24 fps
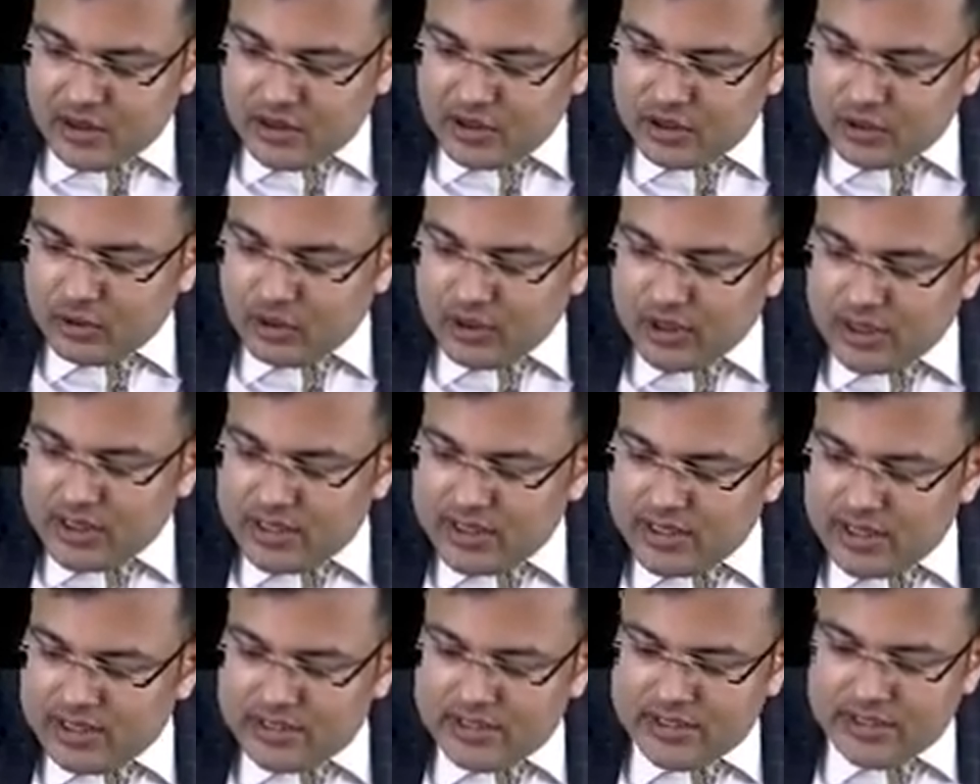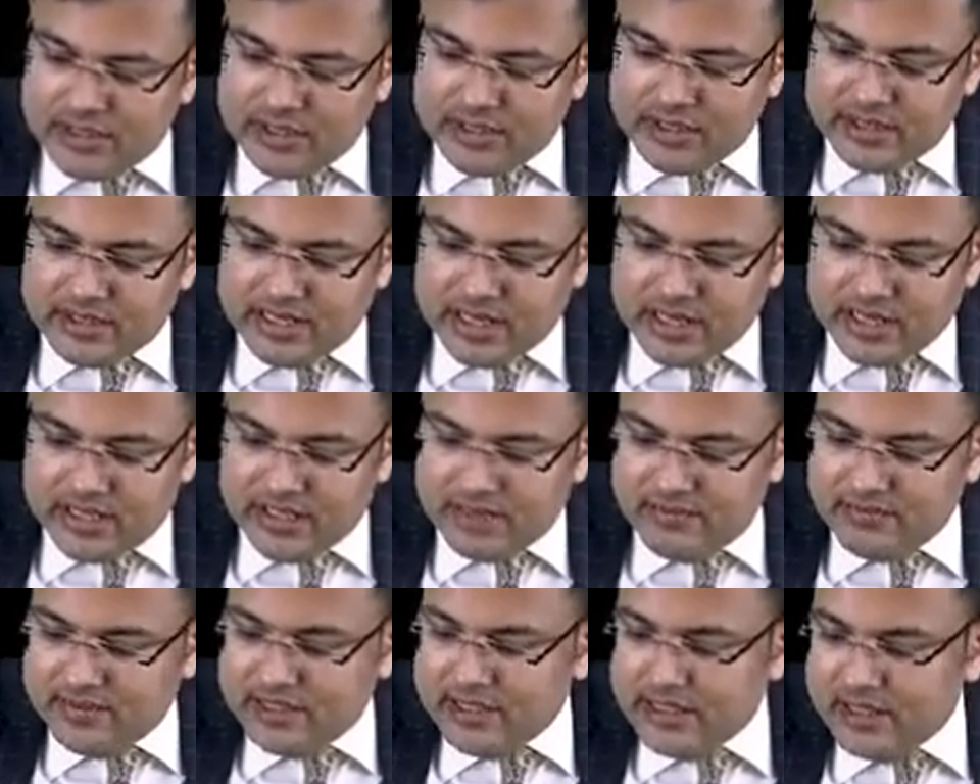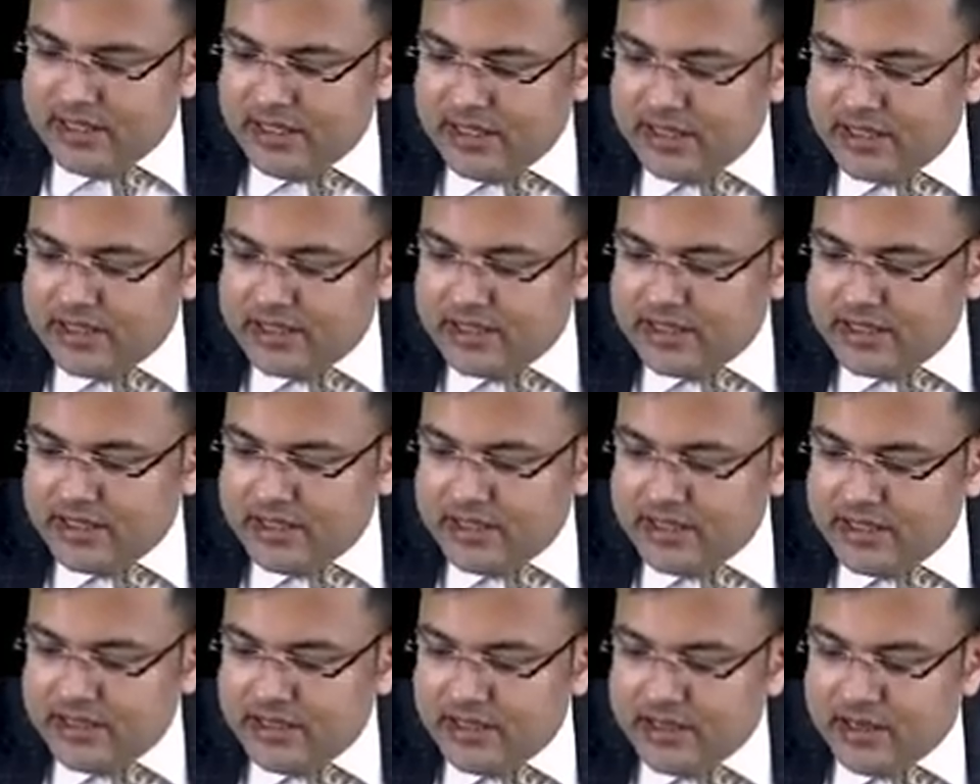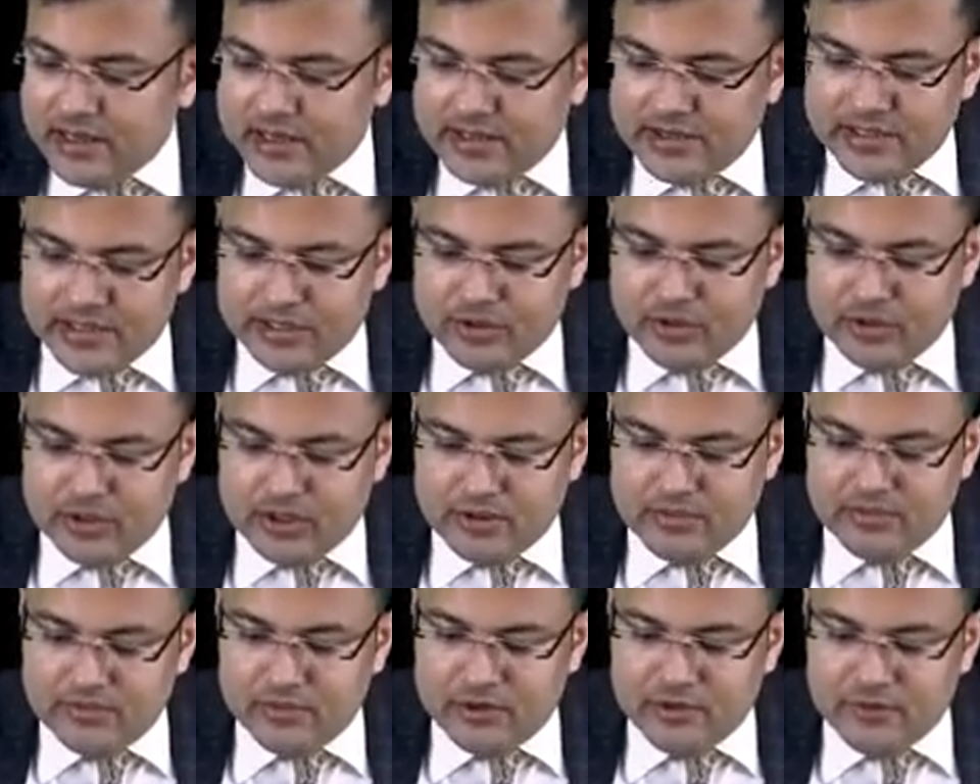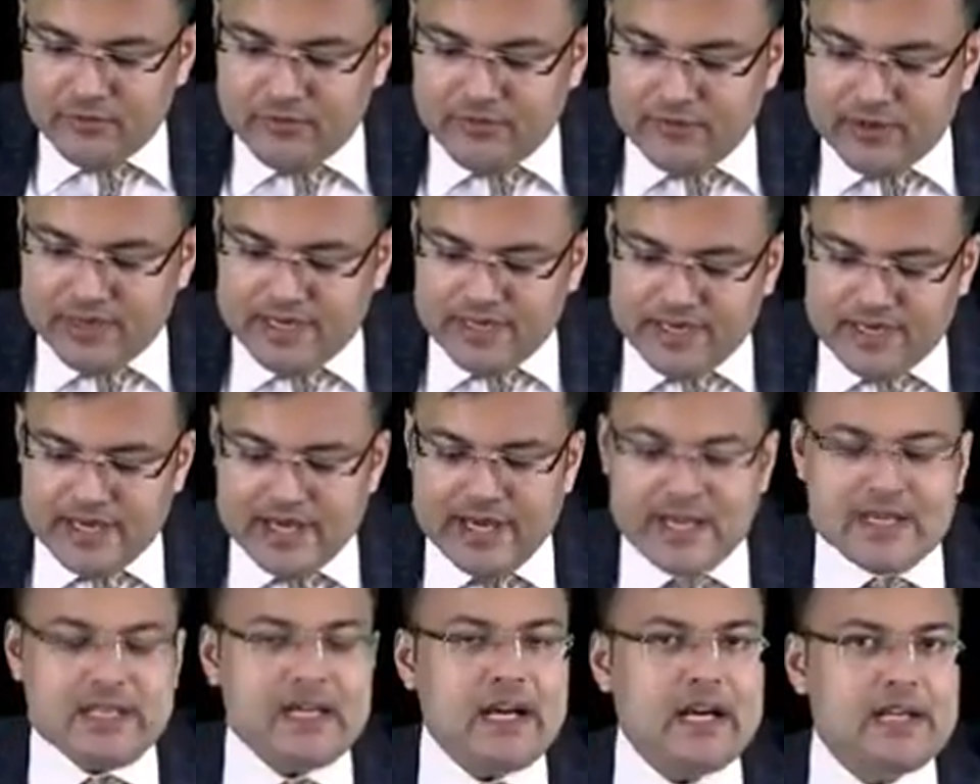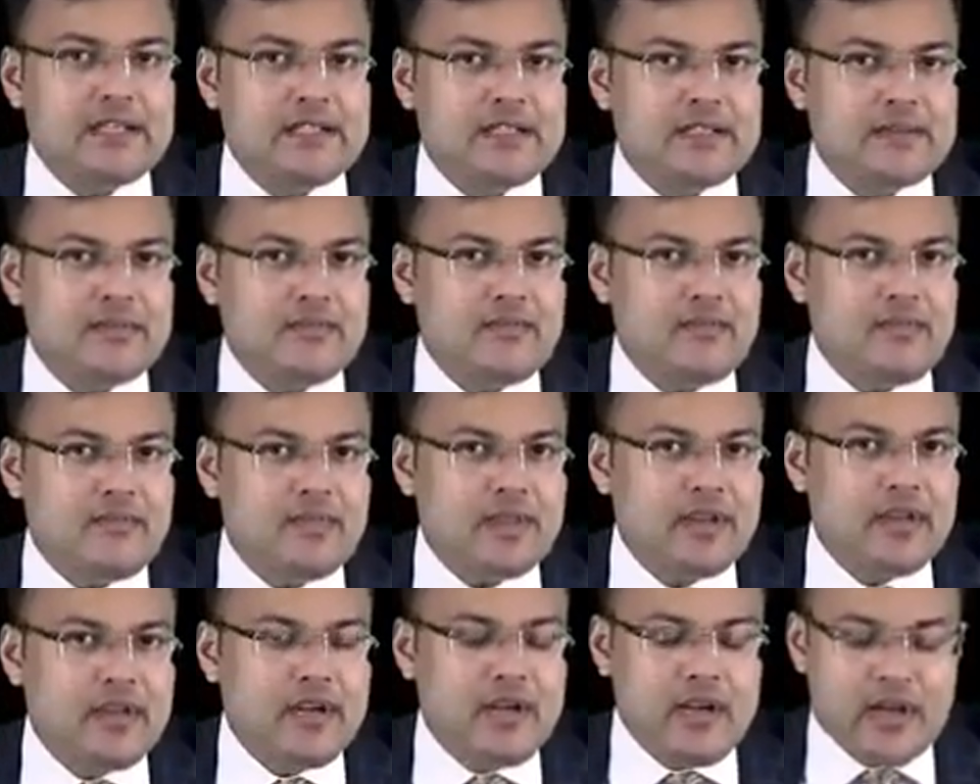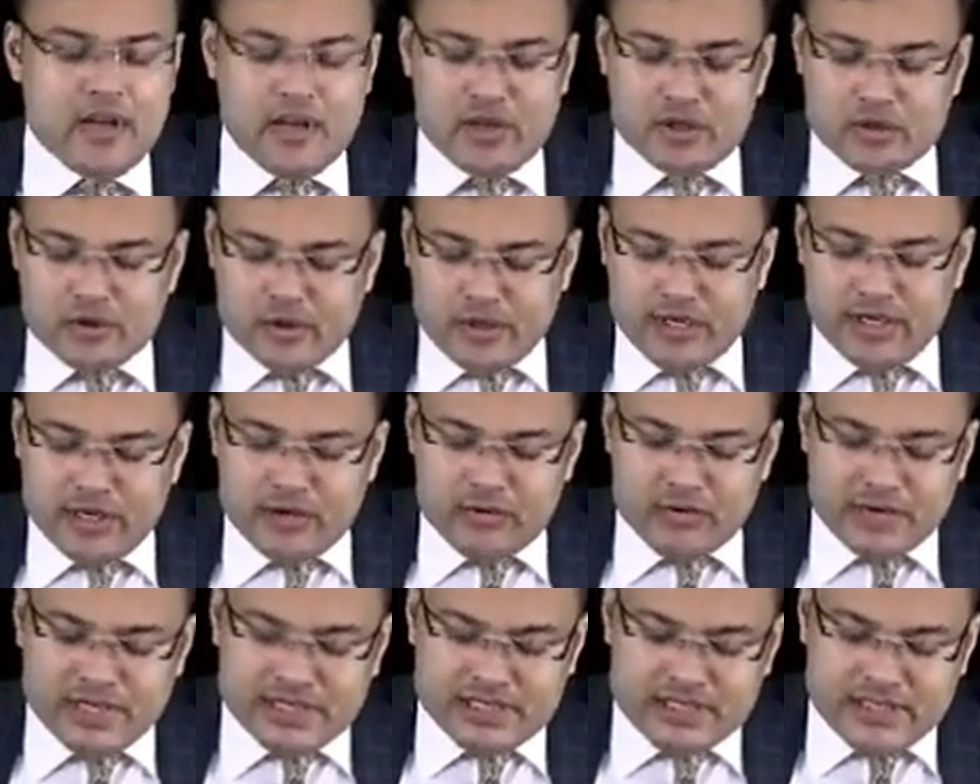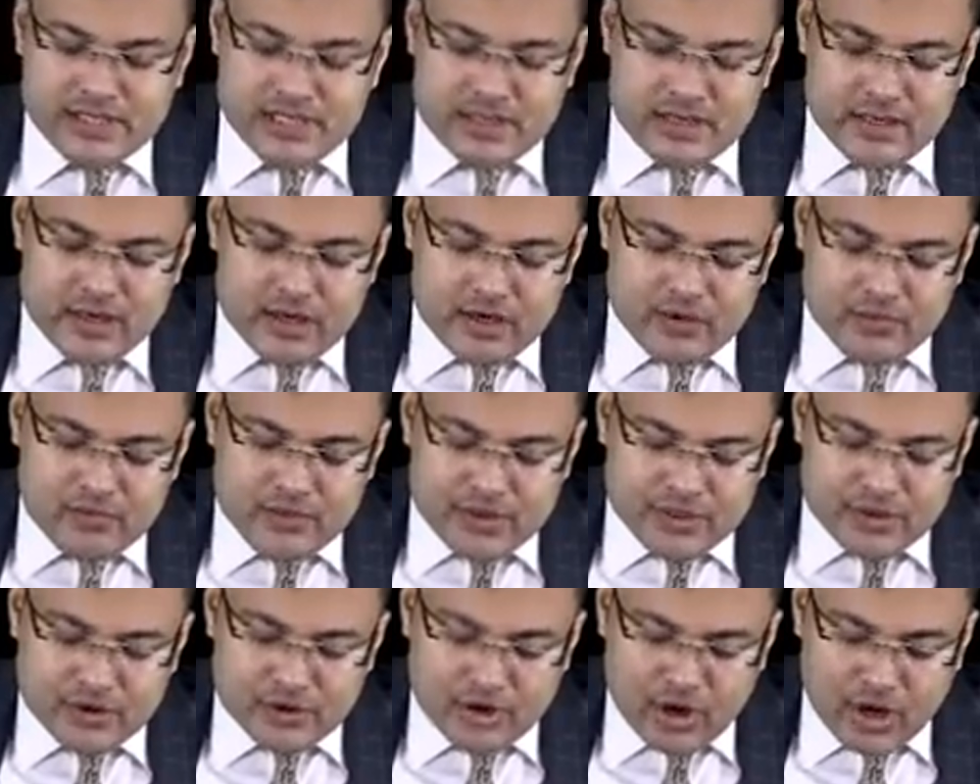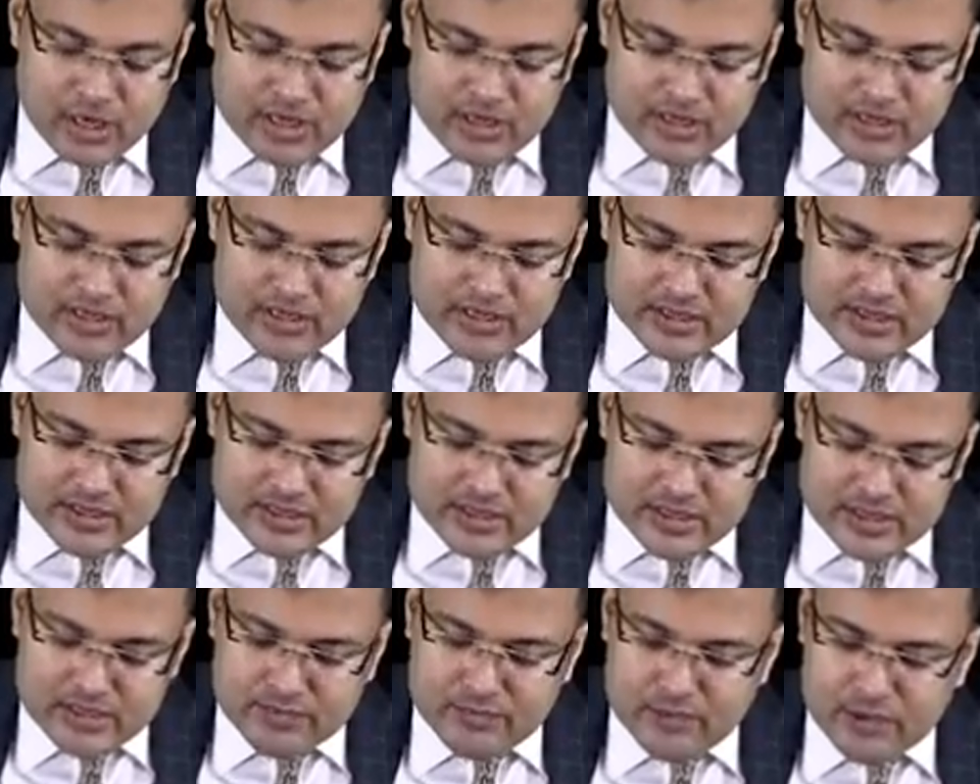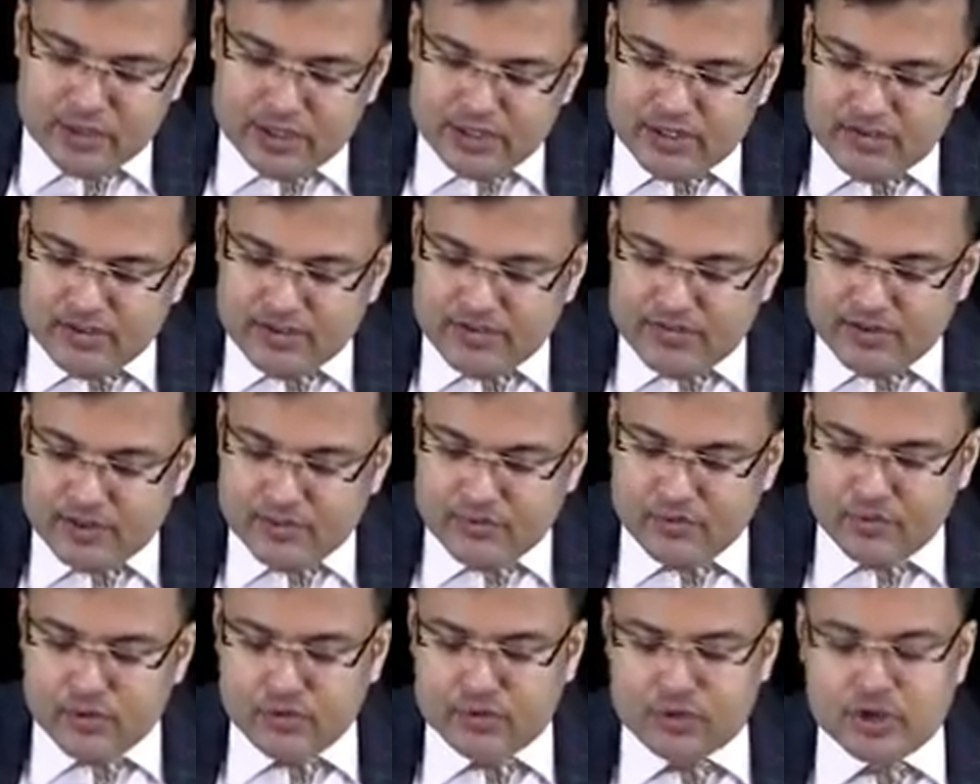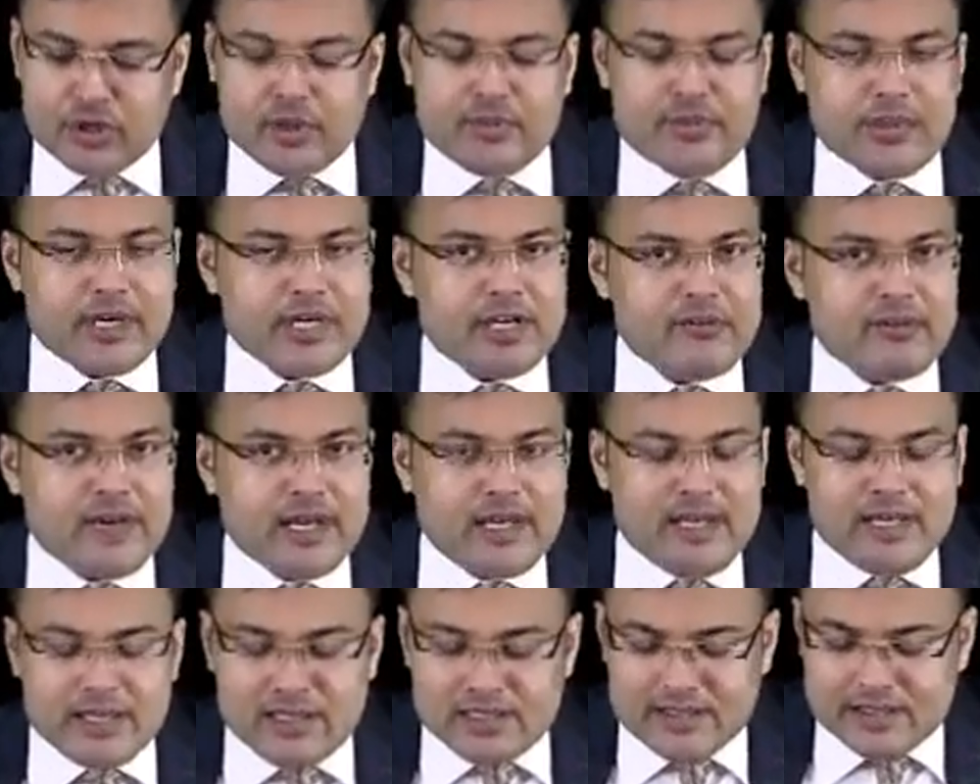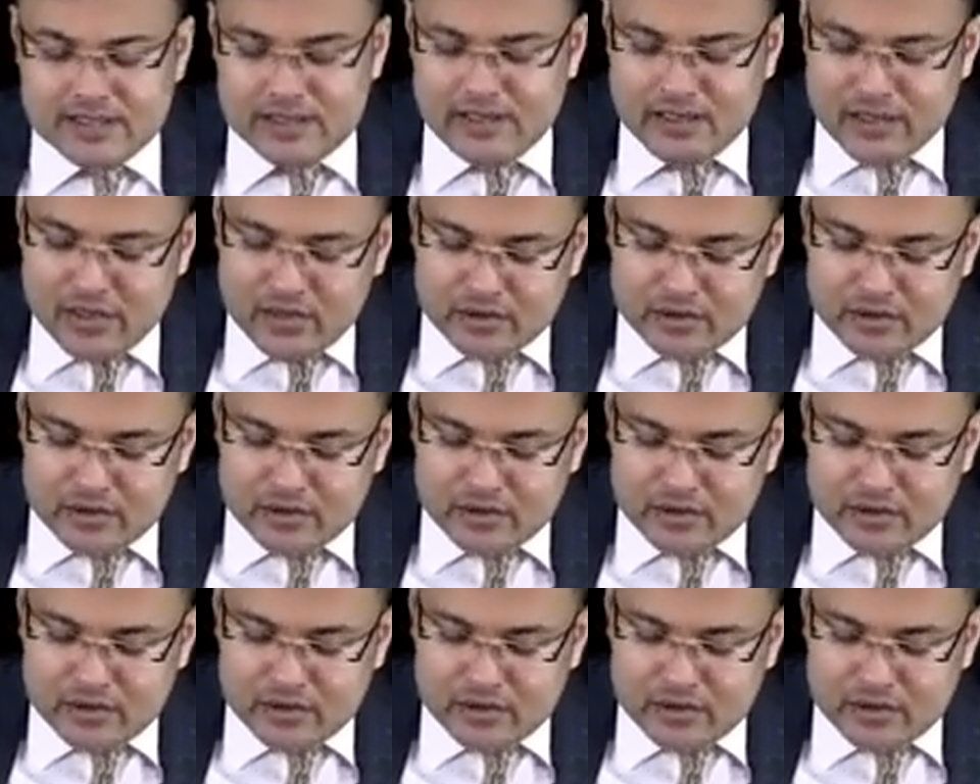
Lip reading: So earliest disease activity, it is seen in jejunum within 8 hours. So here you can see which organ is responsible for post-operative ileus.